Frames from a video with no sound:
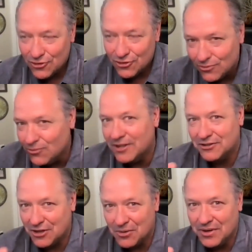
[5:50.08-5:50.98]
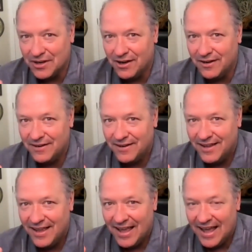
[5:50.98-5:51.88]
to what's going on.
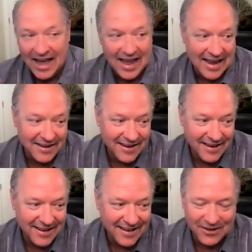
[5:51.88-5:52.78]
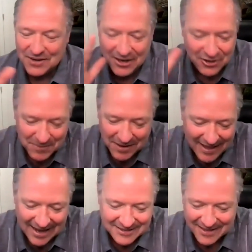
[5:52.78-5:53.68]
And, and okay, here's my
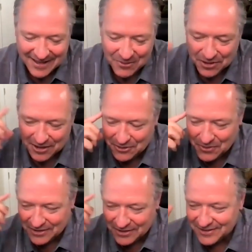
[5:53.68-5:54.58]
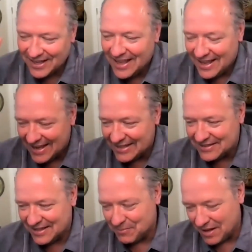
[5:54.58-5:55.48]
last, and then we're going to do questions.
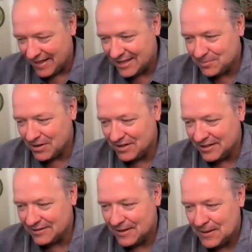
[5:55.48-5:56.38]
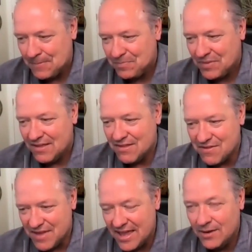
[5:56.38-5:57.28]
Is my last part is
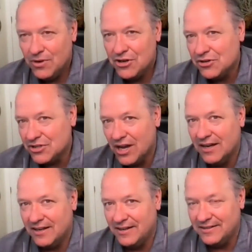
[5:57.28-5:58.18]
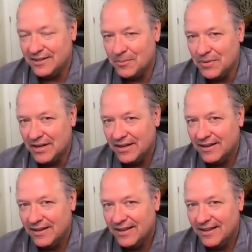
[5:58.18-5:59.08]
then when you're talking to somebody
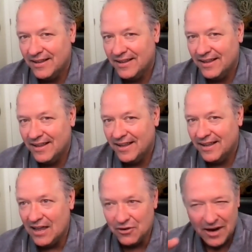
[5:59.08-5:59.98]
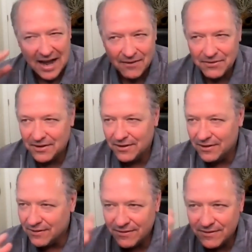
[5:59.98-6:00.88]
and they're
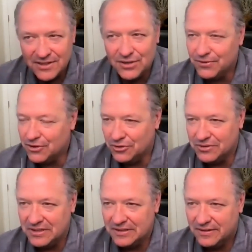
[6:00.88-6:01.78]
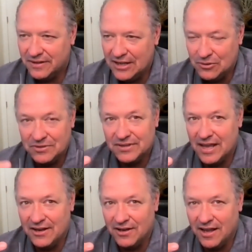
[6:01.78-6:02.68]
having difficulties and you
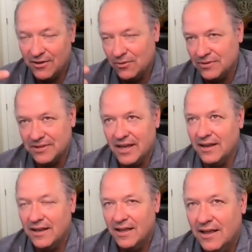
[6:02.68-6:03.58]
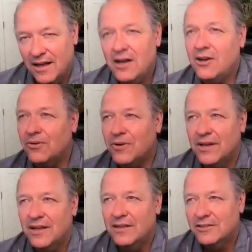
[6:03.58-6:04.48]
and, and you say, "Oh,
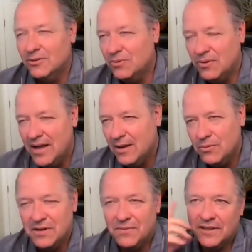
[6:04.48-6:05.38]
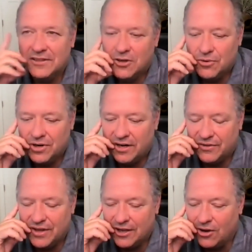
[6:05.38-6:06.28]
so hey, what do you think is going on?"
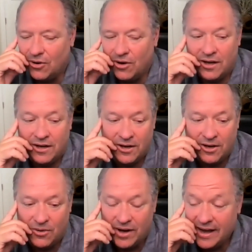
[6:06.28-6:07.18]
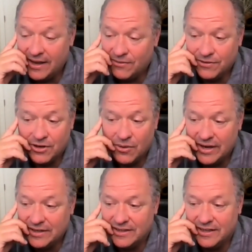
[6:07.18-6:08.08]
and they go, "Oh, I have no
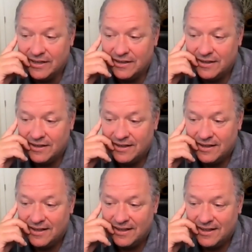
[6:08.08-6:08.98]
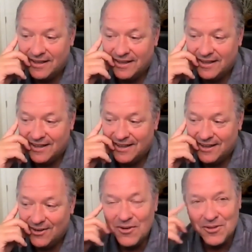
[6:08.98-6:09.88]
idea."
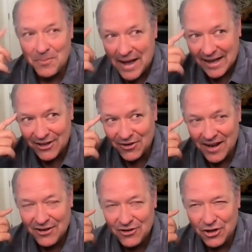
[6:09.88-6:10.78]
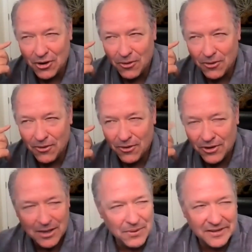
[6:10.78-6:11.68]
Well, in the back of your head you go,
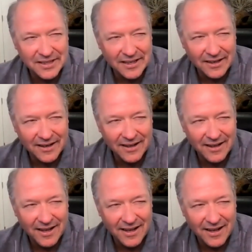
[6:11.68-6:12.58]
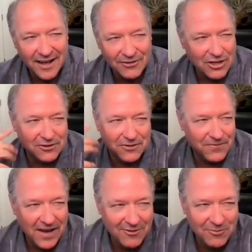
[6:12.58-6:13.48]
"Okay, wait a second. I've talked to
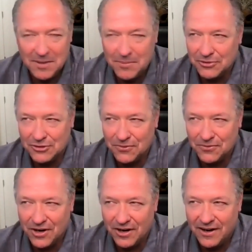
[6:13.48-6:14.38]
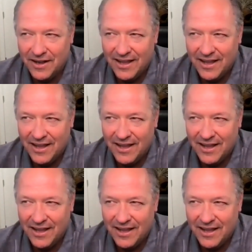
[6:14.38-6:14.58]
five people so far.